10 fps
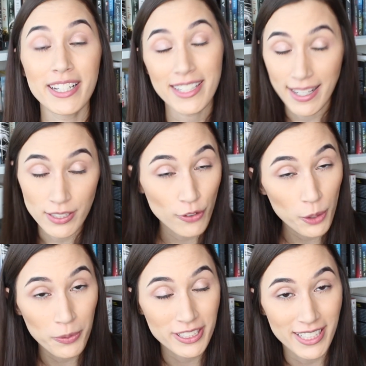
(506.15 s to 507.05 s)
It has
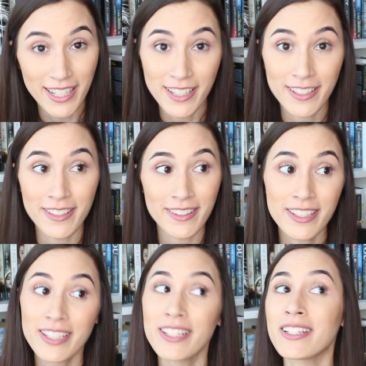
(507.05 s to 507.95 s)
4 books in
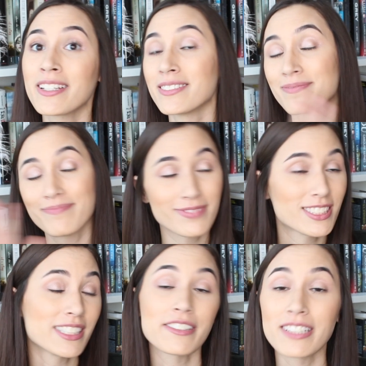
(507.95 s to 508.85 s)
the
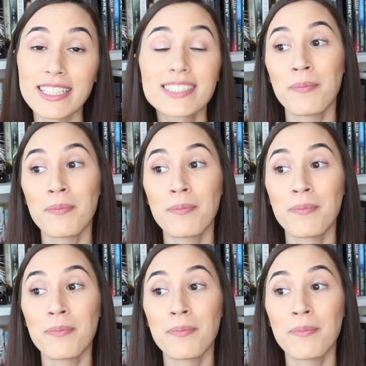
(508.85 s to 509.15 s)
series,